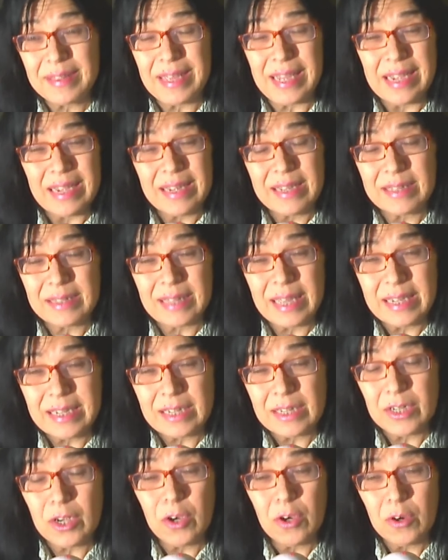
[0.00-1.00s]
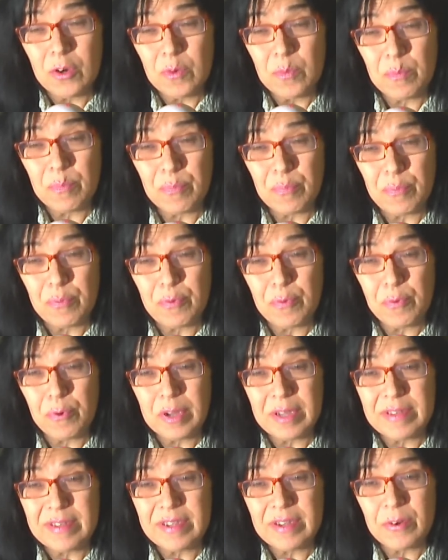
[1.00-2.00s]
they can go
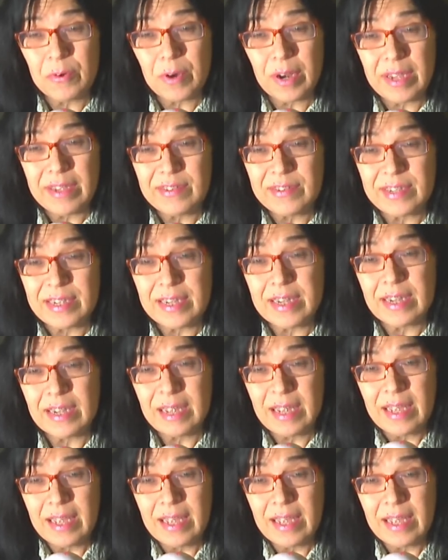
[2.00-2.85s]
pretty crazy